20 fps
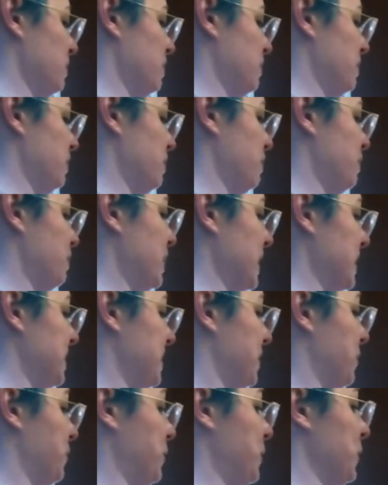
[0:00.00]
Best if
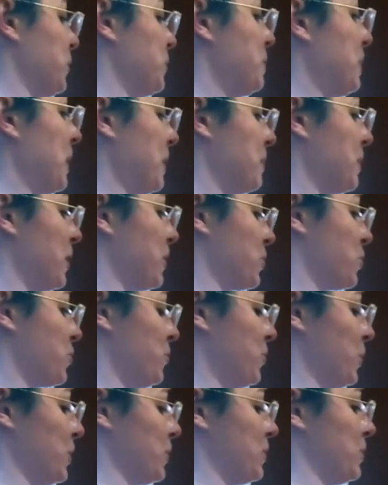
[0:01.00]
used by March
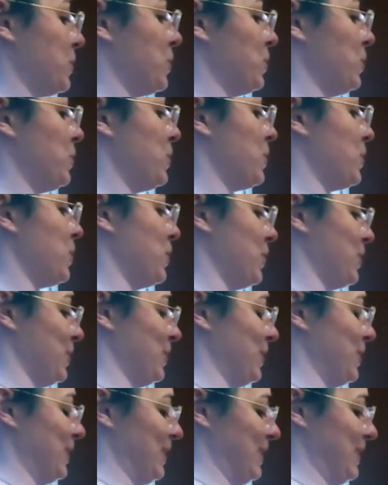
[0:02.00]
4th. Oh no.
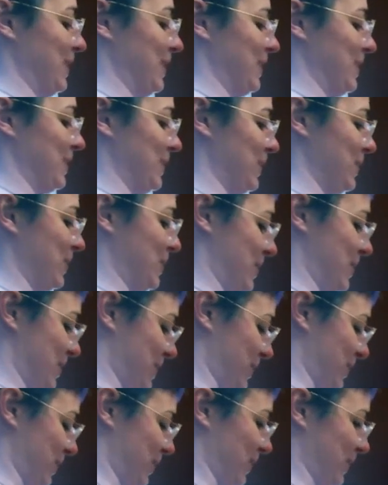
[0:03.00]
Oh no.
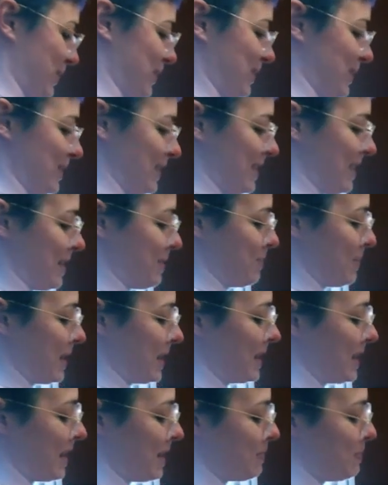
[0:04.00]
That might
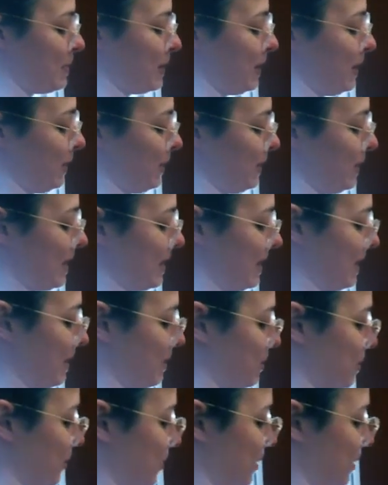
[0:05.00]
not be good anymore.